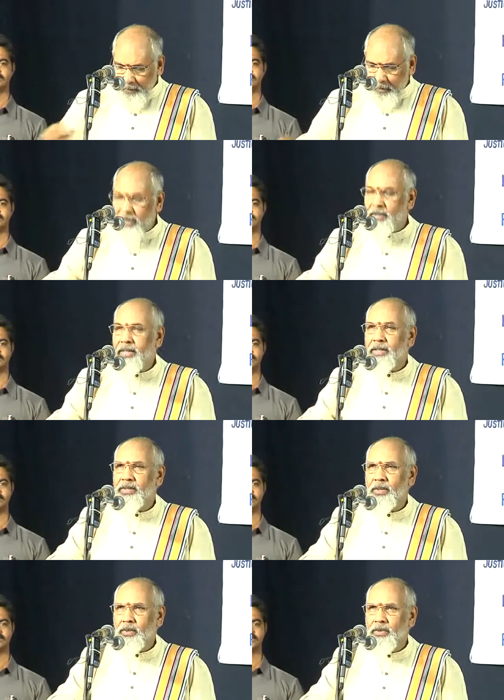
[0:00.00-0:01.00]
political
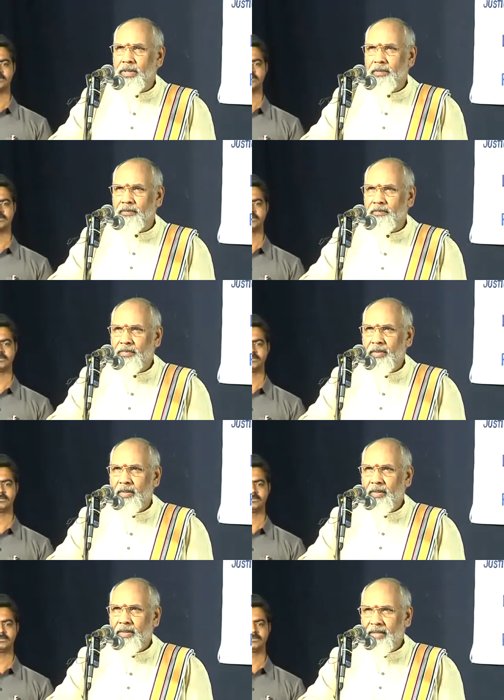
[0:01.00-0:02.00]
solution.
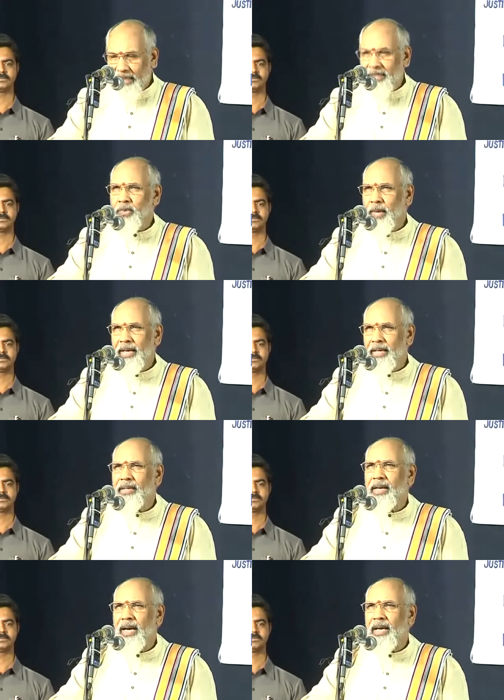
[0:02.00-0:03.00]
That is why
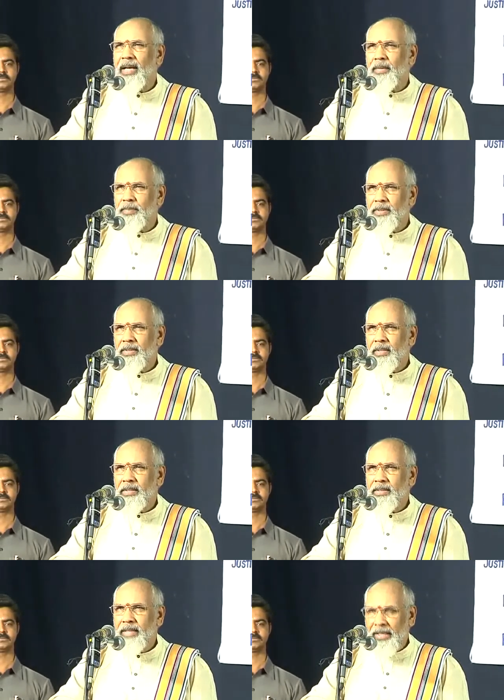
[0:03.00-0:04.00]
India helped.
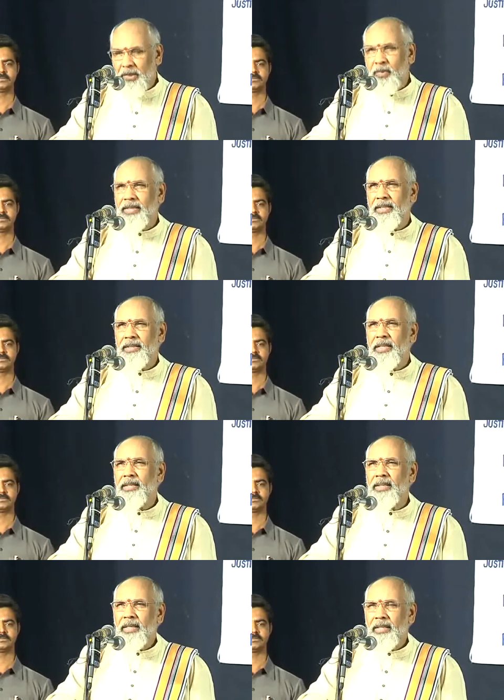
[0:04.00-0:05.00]
That is what
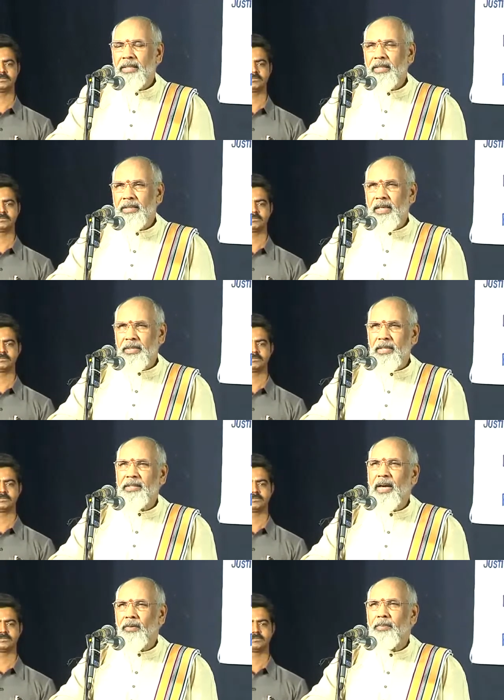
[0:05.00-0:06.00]
the
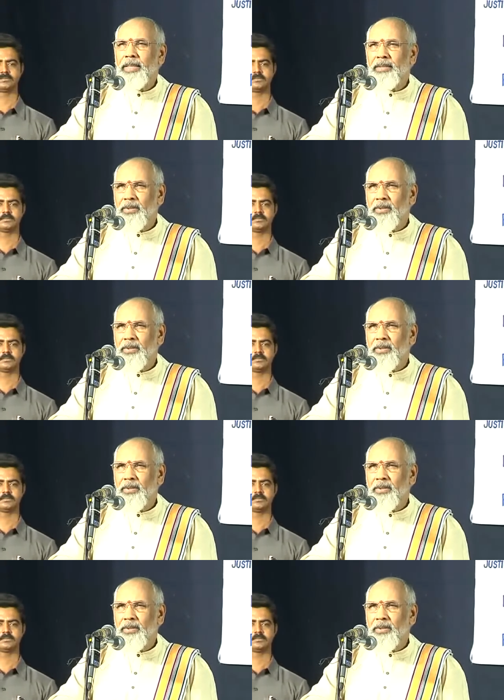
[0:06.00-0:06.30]
Indian government